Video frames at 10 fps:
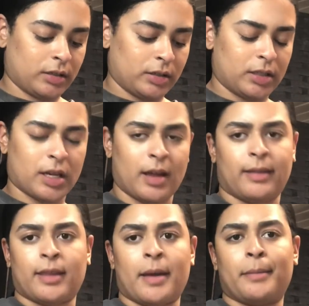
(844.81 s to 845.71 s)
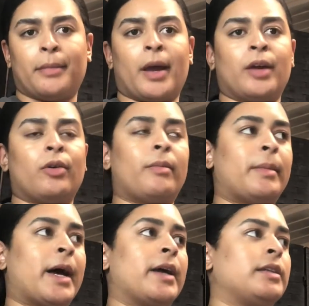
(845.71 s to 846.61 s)
take them. I don't
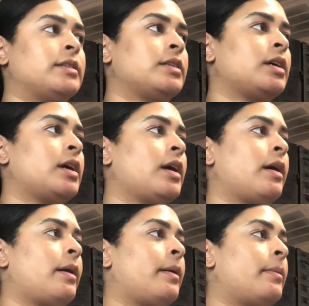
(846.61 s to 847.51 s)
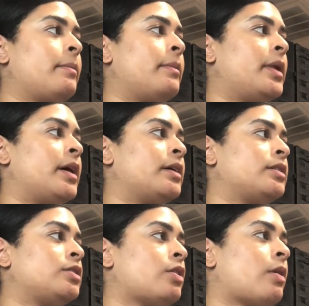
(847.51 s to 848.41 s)
mind.
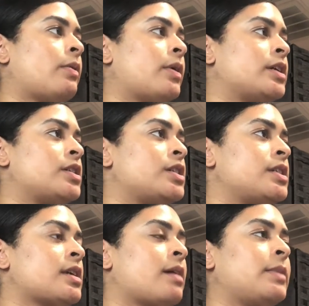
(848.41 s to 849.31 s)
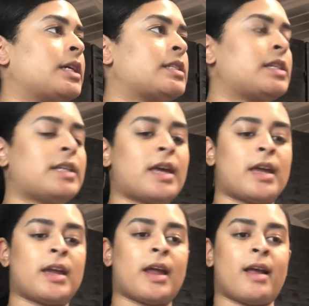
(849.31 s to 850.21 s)
But so she's coming
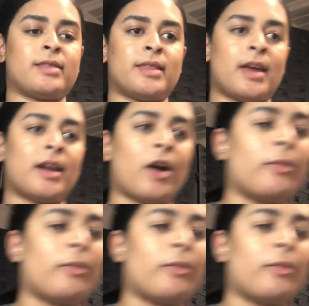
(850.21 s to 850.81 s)
today, and then I'll